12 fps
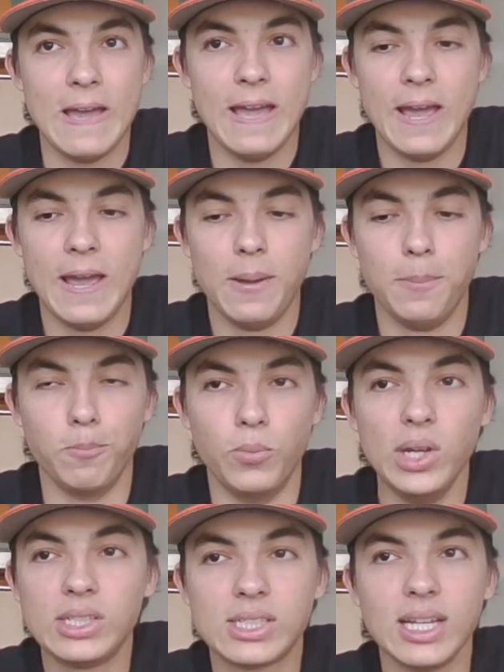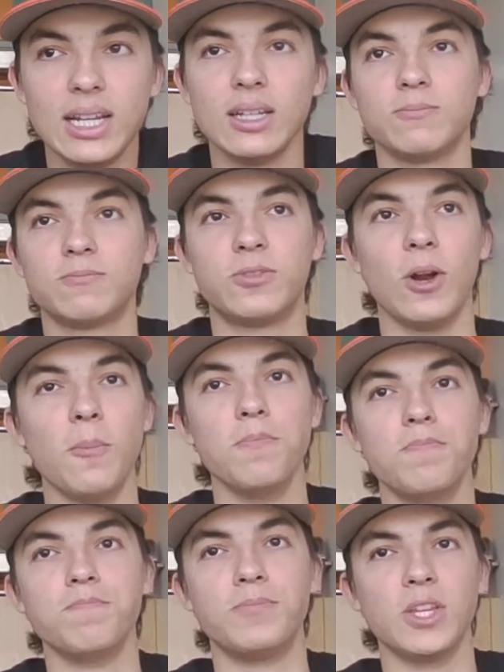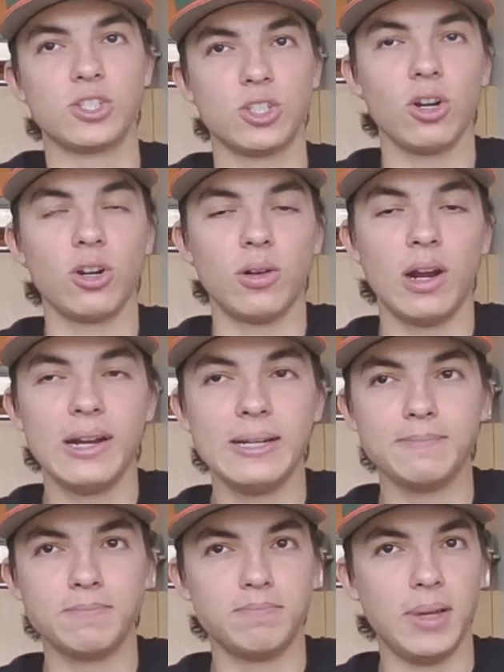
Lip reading: And we said it from the start, right?